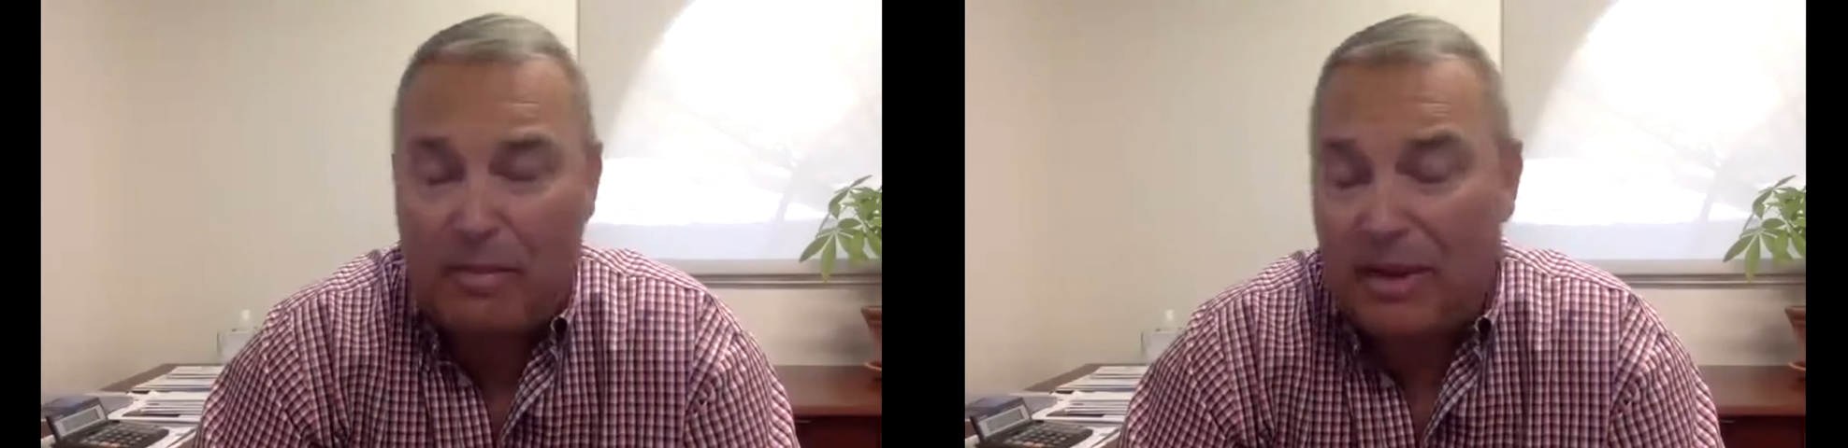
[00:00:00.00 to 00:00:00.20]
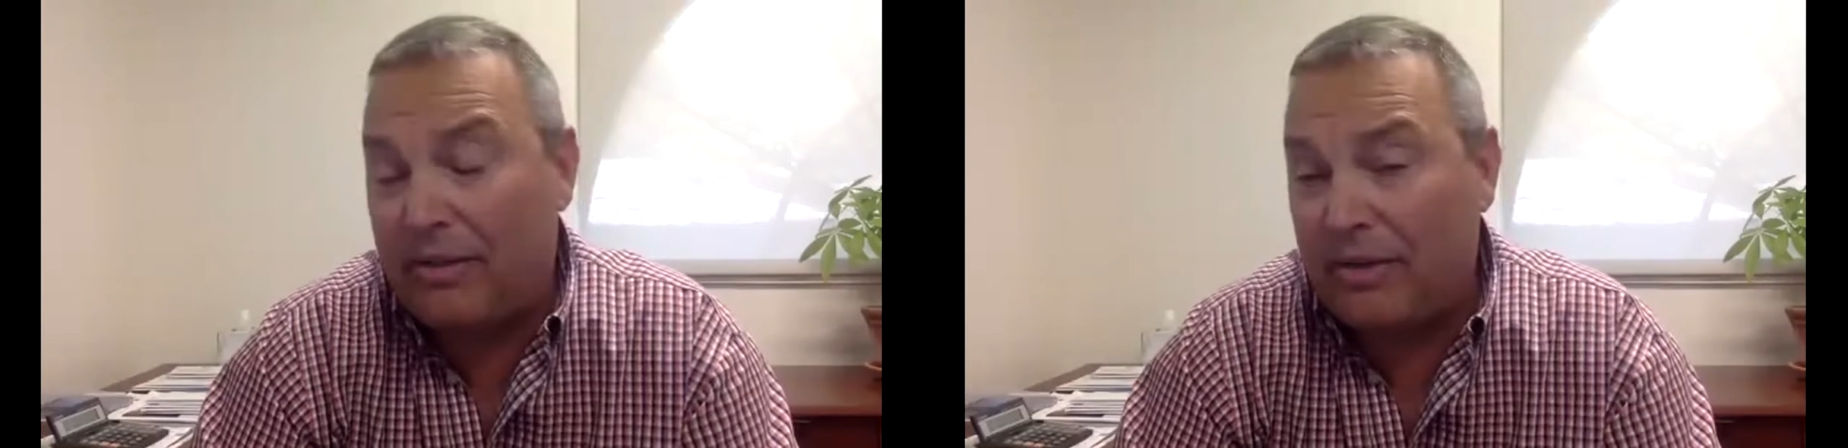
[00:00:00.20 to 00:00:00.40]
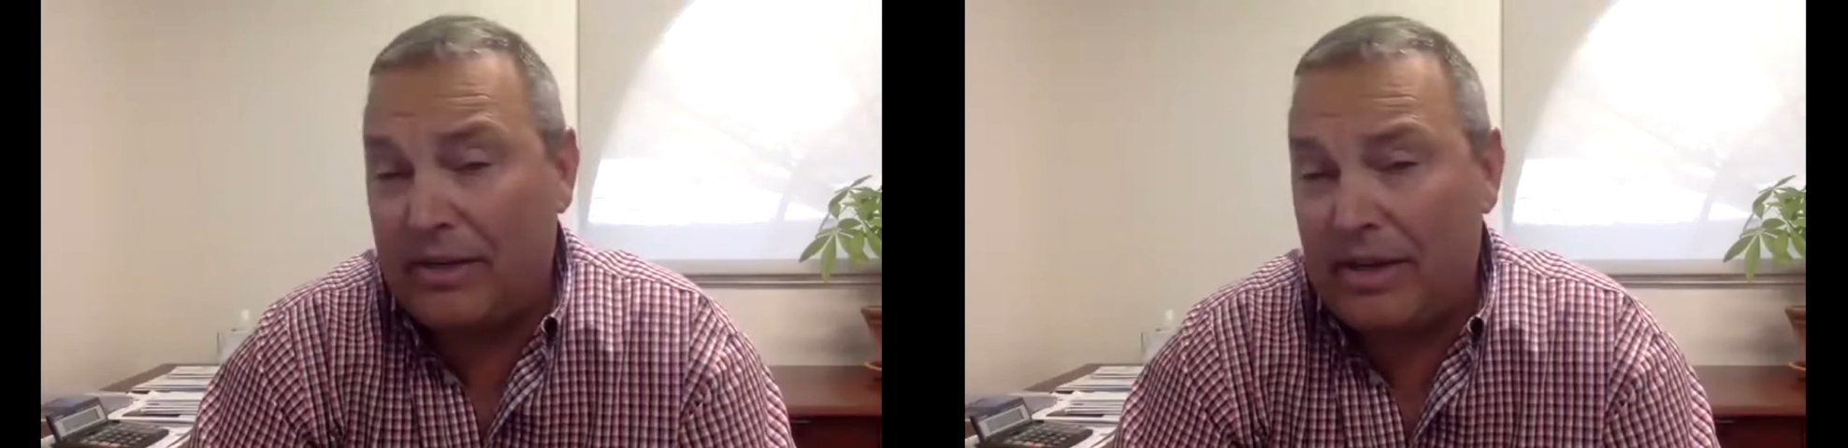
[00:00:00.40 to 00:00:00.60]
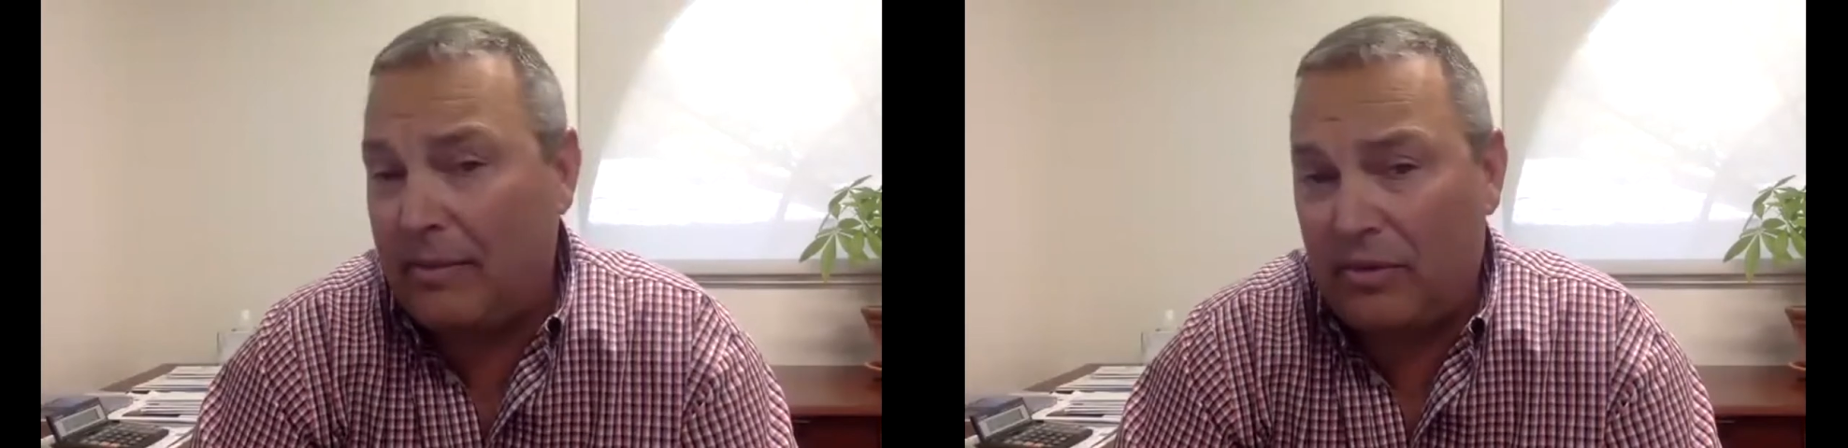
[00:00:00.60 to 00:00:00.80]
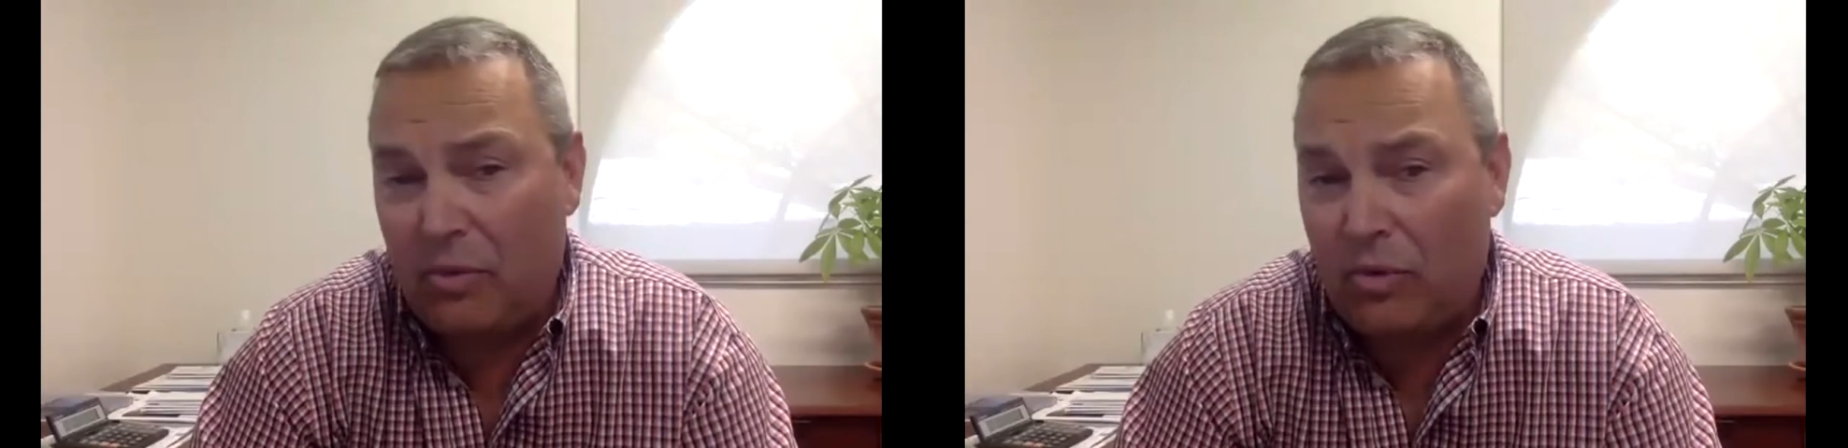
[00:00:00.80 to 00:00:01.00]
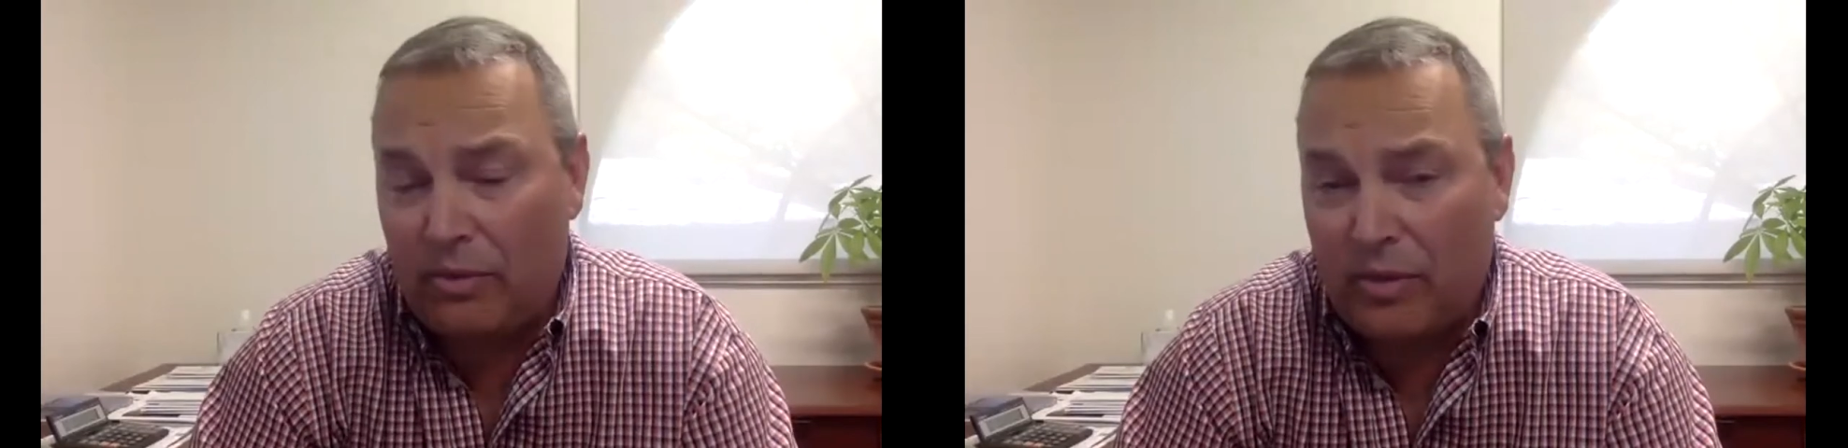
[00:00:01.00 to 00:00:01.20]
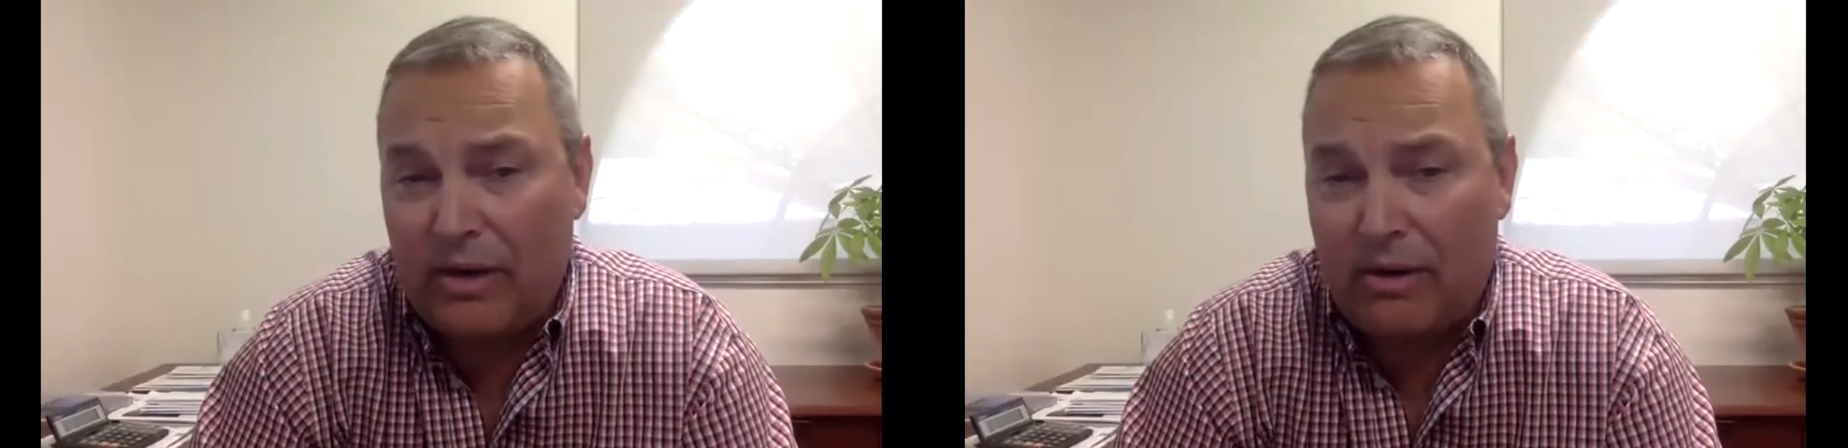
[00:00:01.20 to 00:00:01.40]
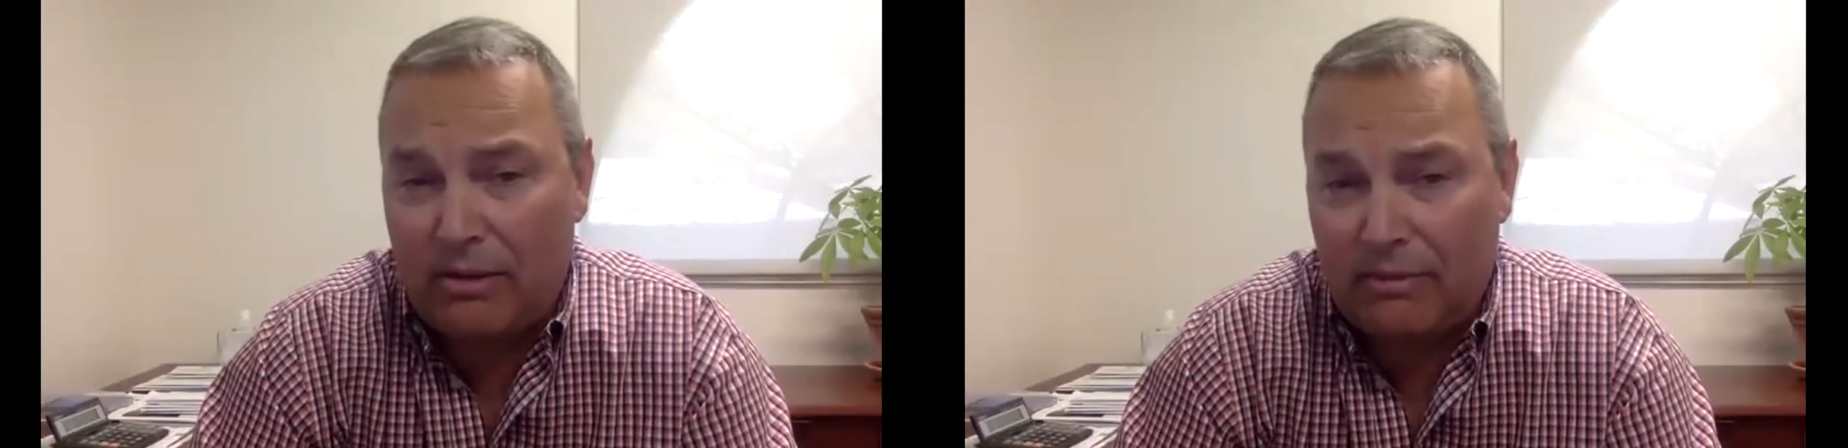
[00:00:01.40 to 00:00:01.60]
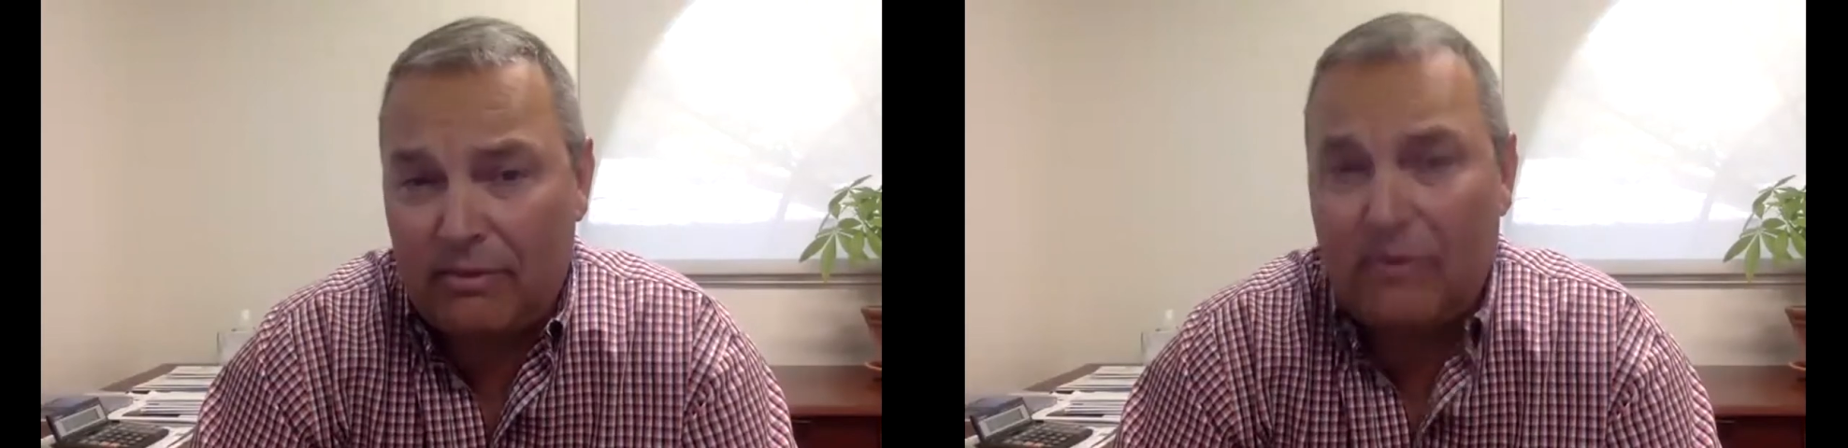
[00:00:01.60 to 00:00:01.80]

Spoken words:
about 3 times more than we are.